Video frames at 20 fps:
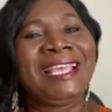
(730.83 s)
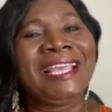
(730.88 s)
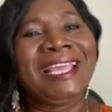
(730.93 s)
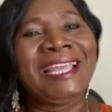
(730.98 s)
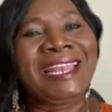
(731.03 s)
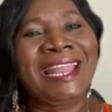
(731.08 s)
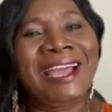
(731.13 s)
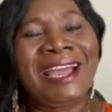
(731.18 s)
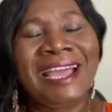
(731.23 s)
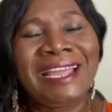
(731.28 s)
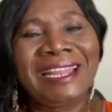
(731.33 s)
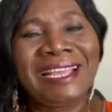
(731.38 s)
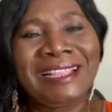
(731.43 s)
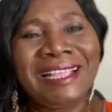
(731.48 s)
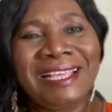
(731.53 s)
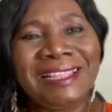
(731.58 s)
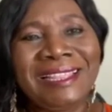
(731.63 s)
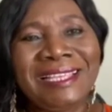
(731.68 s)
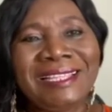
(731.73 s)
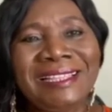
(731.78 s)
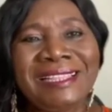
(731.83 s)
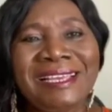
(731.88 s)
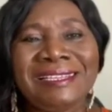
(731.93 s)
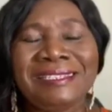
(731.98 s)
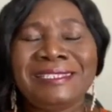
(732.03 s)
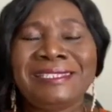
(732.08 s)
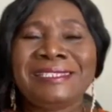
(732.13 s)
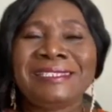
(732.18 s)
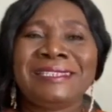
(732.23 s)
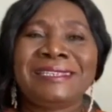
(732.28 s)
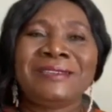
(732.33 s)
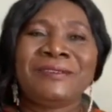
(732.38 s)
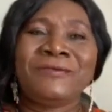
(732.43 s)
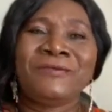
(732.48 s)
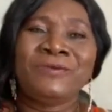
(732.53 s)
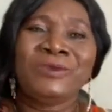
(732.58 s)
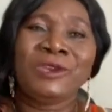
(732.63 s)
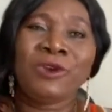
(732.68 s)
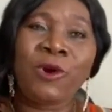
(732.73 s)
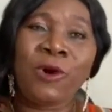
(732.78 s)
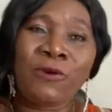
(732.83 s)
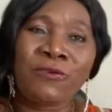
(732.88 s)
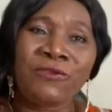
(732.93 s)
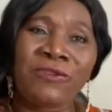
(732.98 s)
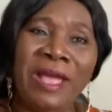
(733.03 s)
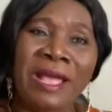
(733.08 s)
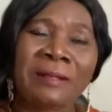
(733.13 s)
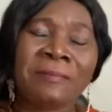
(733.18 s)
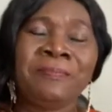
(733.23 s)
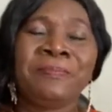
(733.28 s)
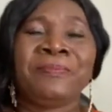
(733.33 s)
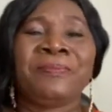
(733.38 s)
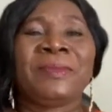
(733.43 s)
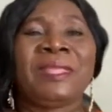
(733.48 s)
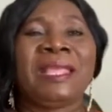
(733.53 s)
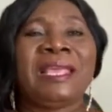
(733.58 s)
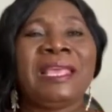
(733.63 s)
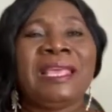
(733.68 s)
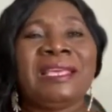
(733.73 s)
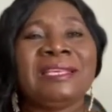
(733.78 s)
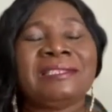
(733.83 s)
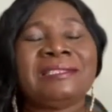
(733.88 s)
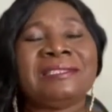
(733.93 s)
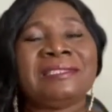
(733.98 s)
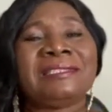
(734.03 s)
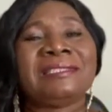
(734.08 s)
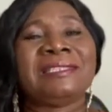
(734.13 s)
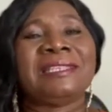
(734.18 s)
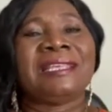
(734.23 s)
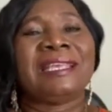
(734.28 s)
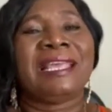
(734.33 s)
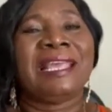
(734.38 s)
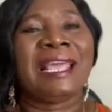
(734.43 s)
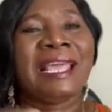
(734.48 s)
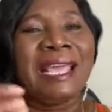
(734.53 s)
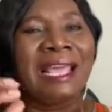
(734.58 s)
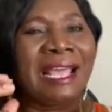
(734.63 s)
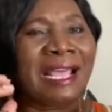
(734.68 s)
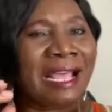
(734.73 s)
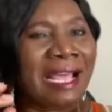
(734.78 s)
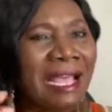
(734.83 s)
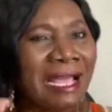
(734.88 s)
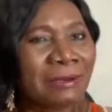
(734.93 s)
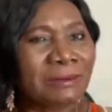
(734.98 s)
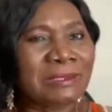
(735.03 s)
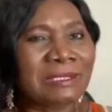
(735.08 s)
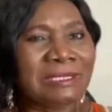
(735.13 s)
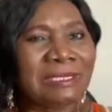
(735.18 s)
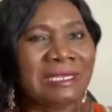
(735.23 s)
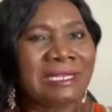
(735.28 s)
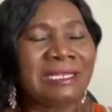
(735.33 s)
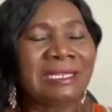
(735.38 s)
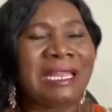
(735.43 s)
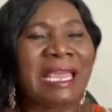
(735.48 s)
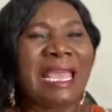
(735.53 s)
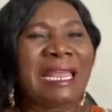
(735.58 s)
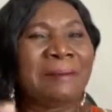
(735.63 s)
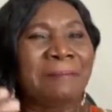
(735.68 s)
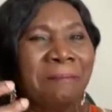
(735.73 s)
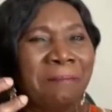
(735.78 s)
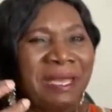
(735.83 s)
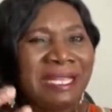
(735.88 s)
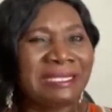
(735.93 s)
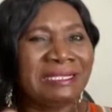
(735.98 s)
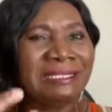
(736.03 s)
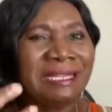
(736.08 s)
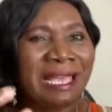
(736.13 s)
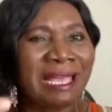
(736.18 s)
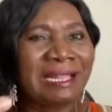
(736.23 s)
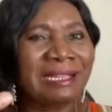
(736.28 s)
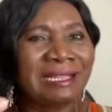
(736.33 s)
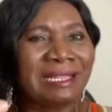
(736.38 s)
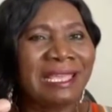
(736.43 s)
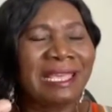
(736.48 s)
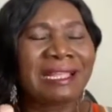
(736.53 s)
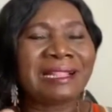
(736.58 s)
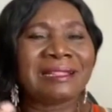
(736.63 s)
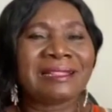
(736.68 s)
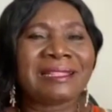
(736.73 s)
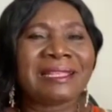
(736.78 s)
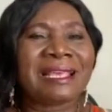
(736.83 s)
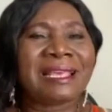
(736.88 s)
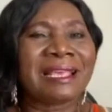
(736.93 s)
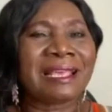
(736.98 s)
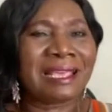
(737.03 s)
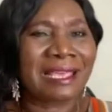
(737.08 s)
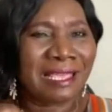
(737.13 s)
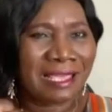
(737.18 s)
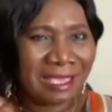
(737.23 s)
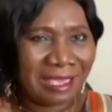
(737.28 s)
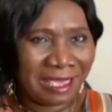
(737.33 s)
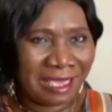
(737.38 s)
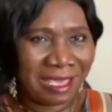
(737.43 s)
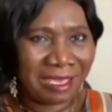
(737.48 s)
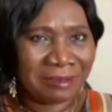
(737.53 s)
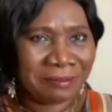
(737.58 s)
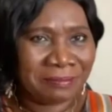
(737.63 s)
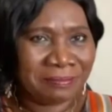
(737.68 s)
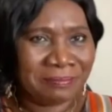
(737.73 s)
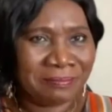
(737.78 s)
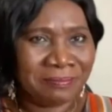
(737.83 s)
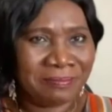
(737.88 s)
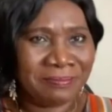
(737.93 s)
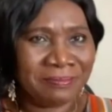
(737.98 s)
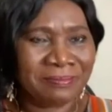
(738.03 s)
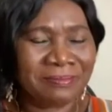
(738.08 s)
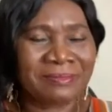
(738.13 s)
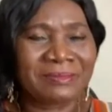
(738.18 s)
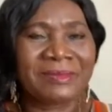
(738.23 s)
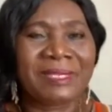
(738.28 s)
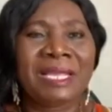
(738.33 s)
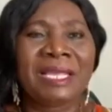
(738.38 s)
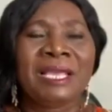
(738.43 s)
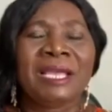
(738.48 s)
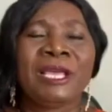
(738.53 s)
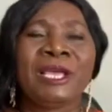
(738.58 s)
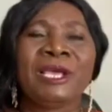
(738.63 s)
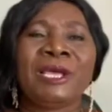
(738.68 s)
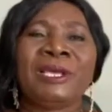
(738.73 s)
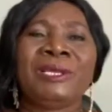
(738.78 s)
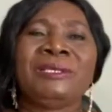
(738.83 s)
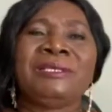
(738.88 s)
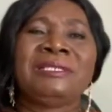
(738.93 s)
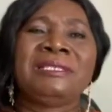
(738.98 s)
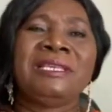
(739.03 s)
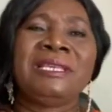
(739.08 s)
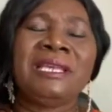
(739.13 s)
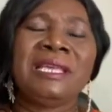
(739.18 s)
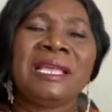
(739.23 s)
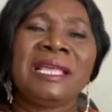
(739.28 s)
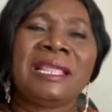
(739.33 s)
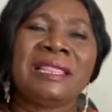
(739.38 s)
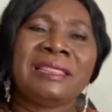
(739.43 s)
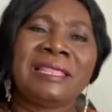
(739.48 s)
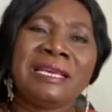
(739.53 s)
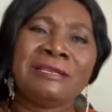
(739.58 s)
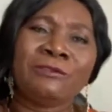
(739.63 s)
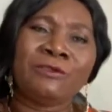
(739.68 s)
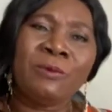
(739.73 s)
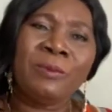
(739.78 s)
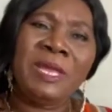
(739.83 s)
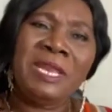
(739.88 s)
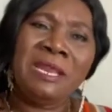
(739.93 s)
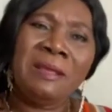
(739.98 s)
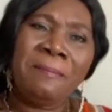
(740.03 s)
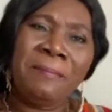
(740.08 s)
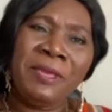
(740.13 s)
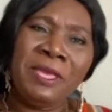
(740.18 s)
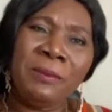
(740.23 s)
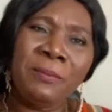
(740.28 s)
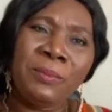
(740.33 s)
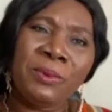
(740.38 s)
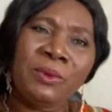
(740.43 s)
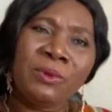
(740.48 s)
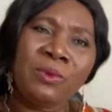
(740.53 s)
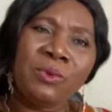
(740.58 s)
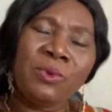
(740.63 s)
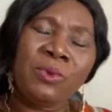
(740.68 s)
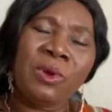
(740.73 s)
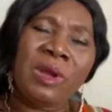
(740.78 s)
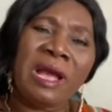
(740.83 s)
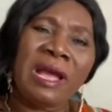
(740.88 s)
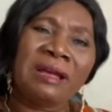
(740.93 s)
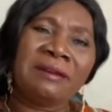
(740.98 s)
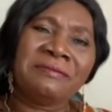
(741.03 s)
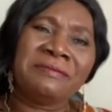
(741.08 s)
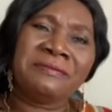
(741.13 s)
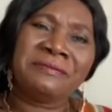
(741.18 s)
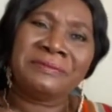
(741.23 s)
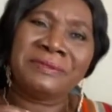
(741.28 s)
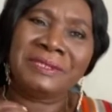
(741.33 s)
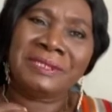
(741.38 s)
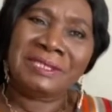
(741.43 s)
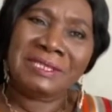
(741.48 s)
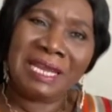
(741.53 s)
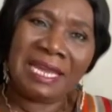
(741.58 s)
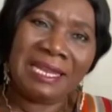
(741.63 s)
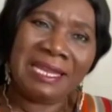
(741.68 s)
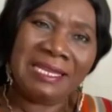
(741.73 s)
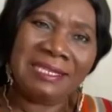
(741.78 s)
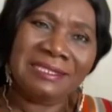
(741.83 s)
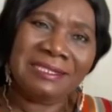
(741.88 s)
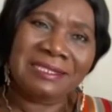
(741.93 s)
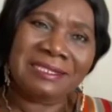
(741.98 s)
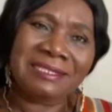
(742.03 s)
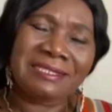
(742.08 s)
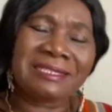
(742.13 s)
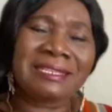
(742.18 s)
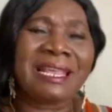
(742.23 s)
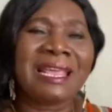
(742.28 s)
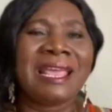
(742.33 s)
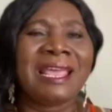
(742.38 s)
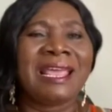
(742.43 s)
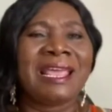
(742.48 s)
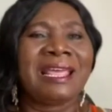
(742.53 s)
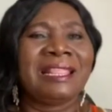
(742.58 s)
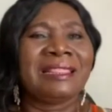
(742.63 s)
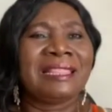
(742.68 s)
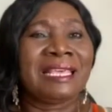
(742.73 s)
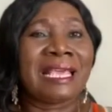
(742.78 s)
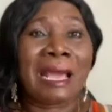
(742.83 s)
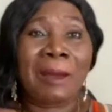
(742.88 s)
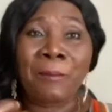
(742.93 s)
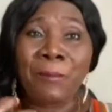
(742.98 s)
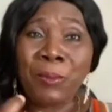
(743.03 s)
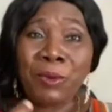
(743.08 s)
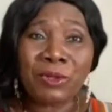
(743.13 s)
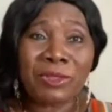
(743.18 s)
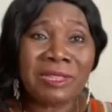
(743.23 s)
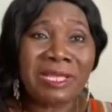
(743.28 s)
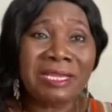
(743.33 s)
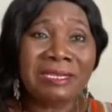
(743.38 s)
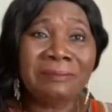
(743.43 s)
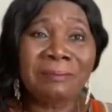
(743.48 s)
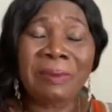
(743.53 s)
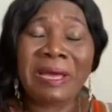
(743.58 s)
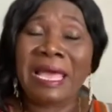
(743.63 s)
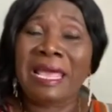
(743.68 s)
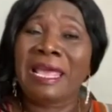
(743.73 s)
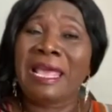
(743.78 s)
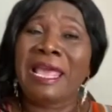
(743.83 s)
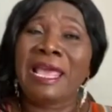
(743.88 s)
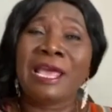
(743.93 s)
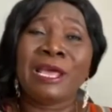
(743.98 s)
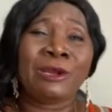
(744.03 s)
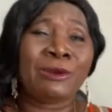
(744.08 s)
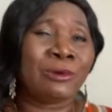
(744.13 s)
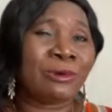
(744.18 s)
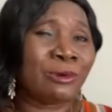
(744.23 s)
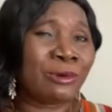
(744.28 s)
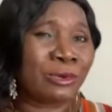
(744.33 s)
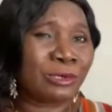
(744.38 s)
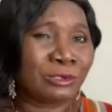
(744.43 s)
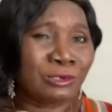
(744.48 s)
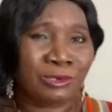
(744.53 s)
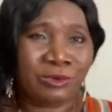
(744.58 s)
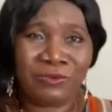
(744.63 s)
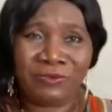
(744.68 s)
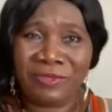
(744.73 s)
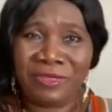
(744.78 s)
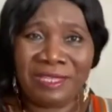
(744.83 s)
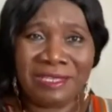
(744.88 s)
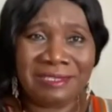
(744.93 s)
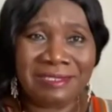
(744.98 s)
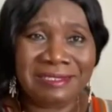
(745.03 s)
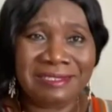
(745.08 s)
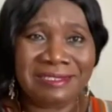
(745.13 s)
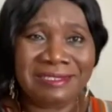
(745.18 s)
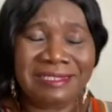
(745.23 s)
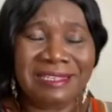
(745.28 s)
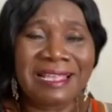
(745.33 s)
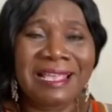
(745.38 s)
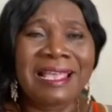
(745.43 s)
Now, another thing that we offer is counseling and mental health care. You see, there are so many people who have challenges. They are bothered by a lot of things,